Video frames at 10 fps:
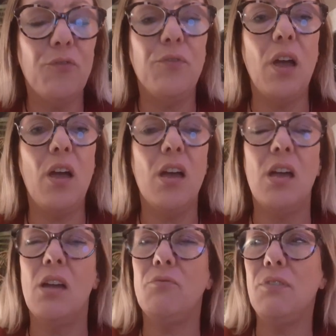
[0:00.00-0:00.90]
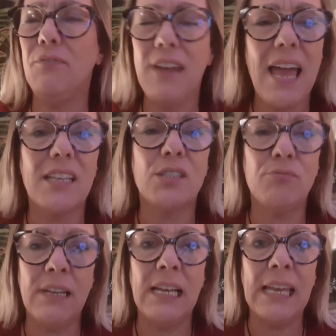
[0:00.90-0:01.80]

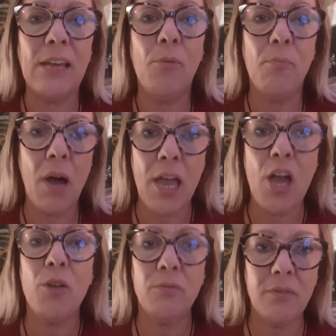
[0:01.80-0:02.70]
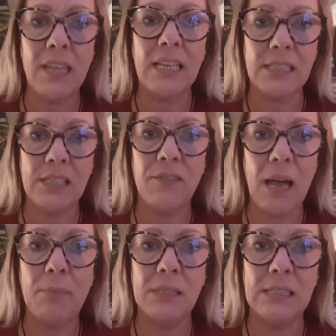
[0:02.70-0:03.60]
reflect really on my own things that have
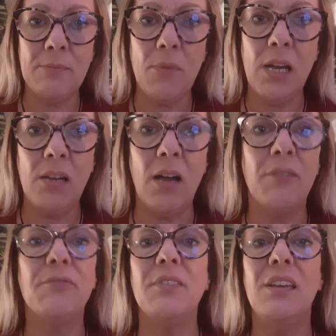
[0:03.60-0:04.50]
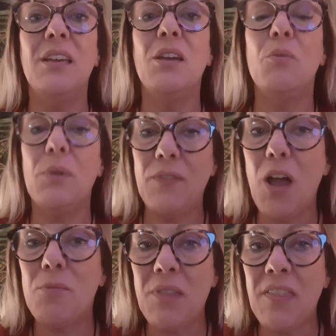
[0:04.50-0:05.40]
happened in my life, with
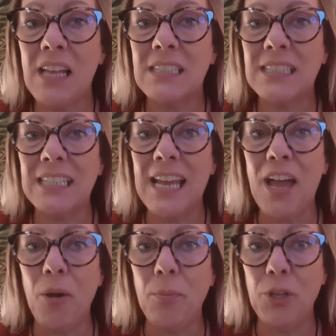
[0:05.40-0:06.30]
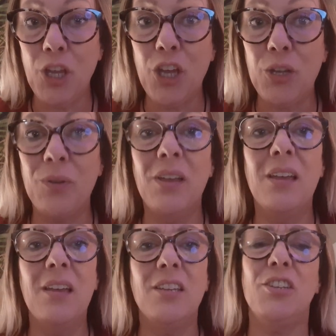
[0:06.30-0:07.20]
hope that that's going to help you,
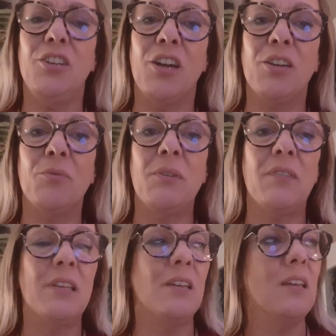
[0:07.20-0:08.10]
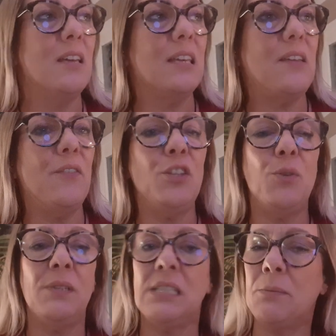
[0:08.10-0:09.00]
you know, with giving
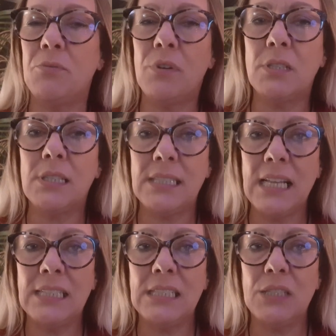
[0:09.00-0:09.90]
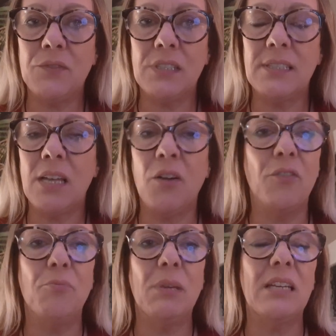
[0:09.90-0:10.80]
you a deeper understanding of
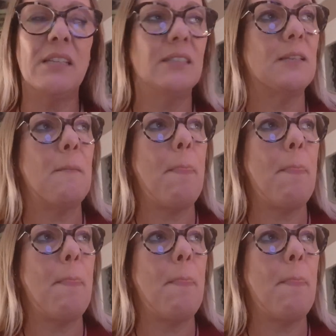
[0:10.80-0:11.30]
yourself. Because